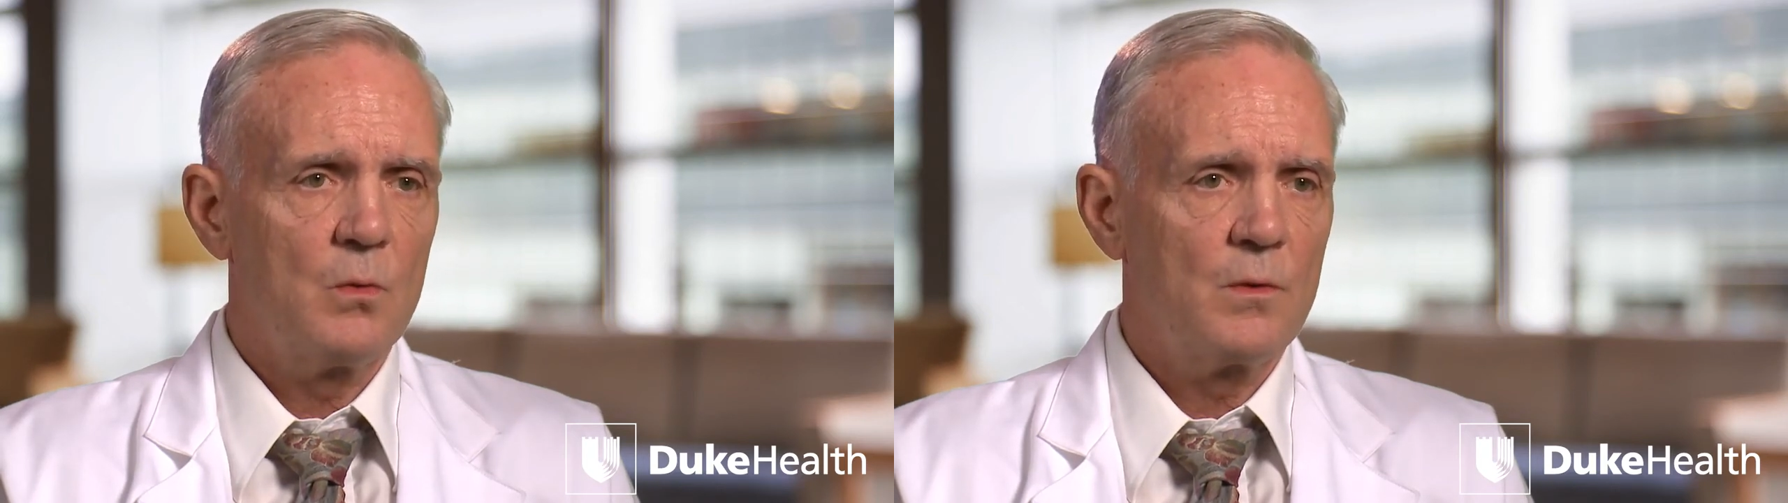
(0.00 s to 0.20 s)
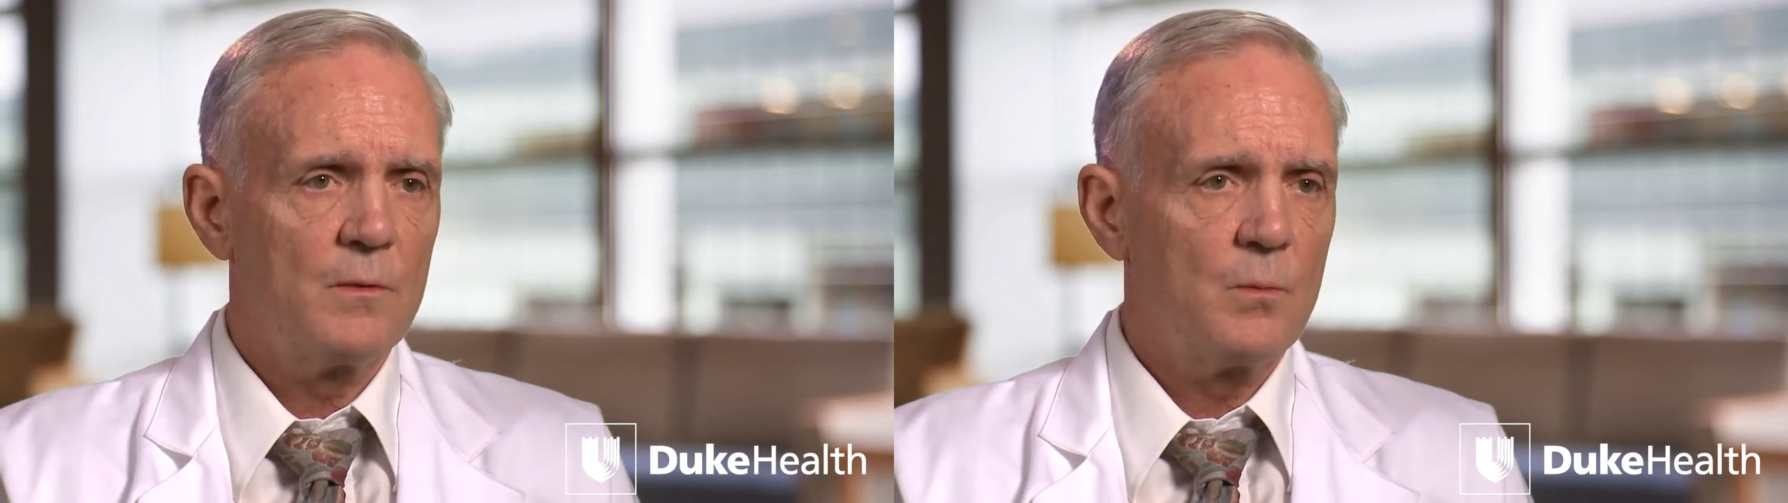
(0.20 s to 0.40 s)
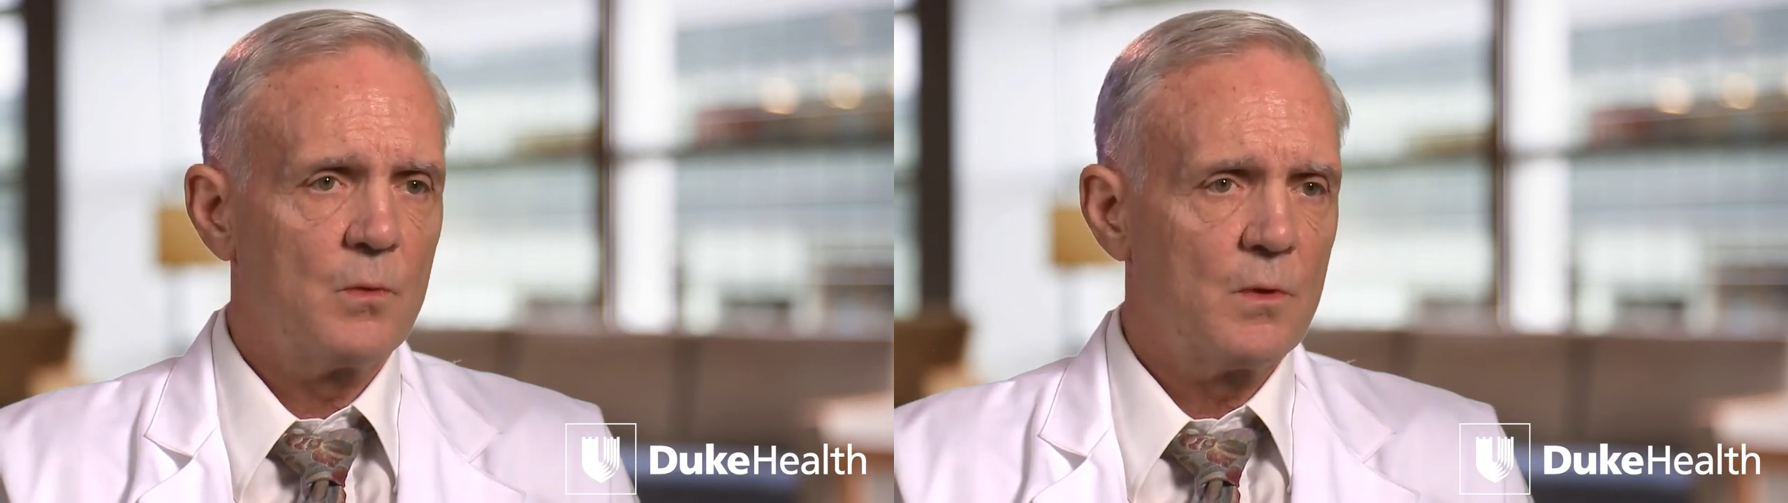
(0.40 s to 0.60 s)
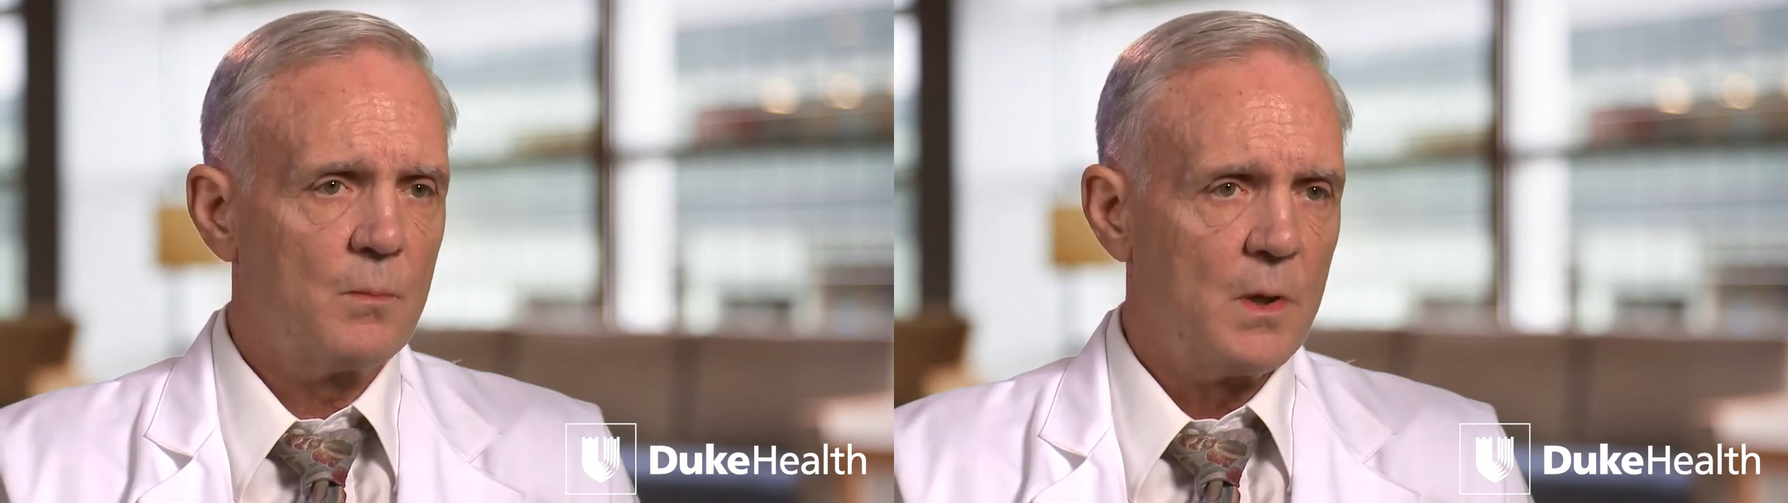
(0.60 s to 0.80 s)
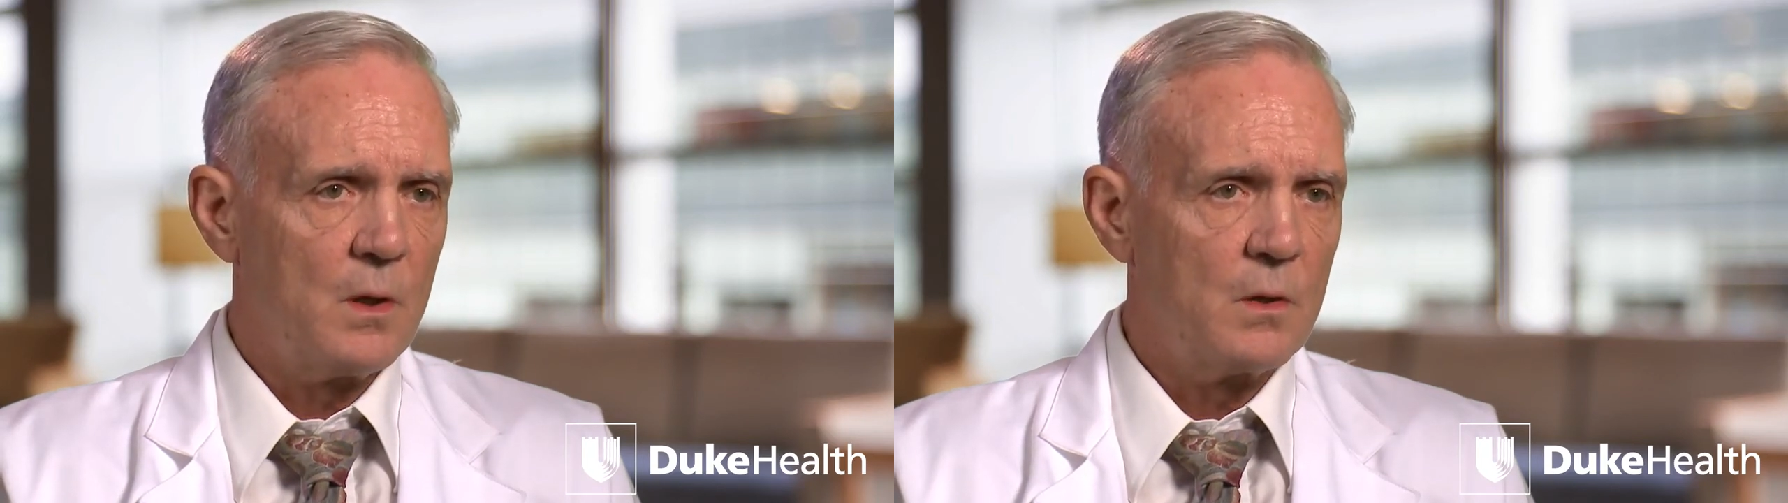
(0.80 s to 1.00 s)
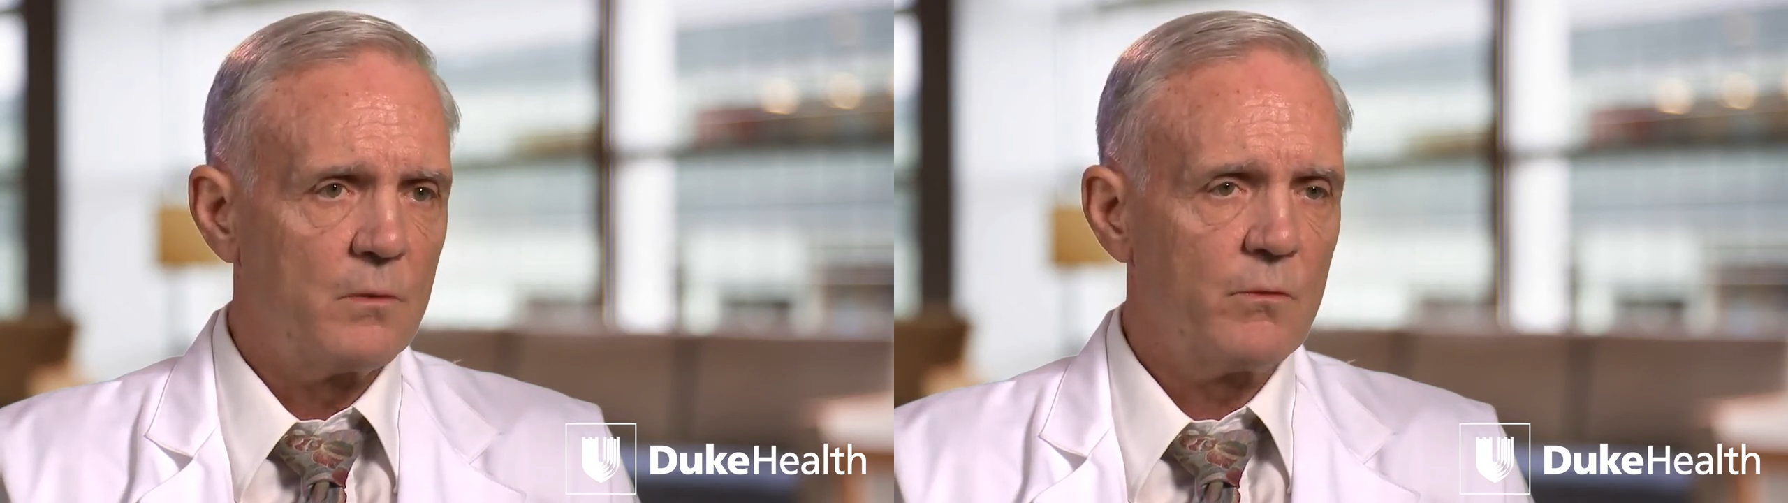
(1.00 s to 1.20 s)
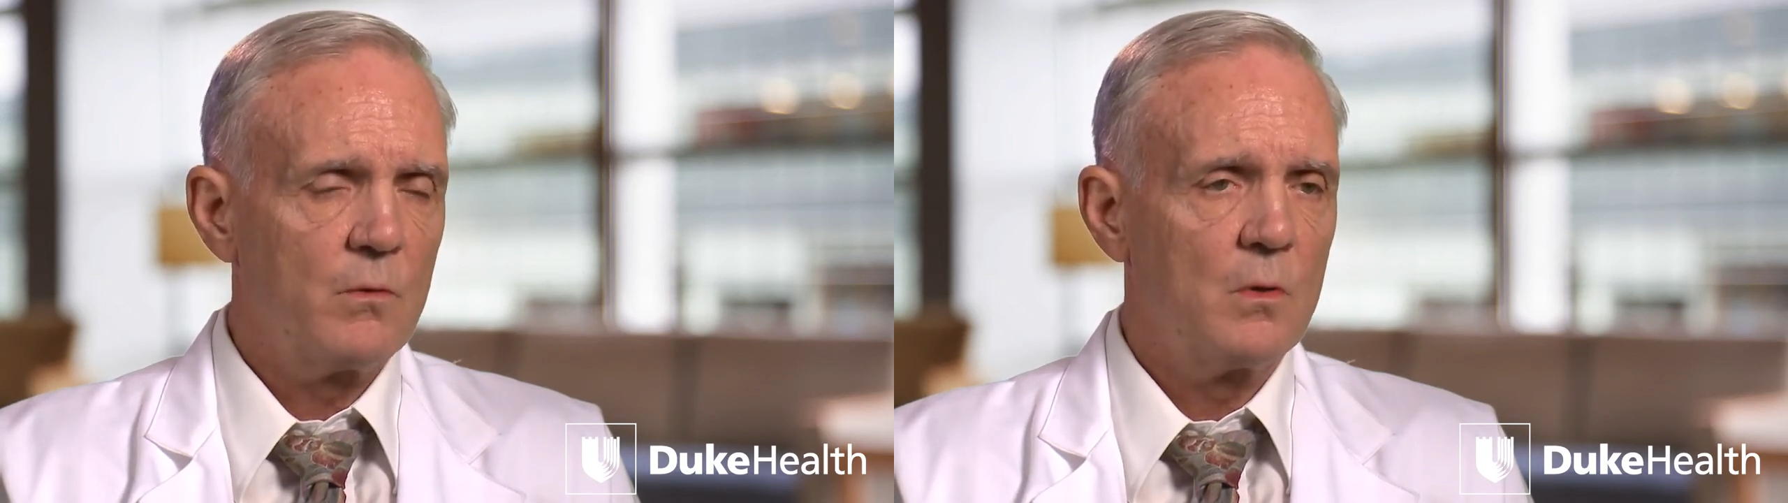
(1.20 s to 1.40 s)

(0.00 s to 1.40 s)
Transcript: with, the, with the parents.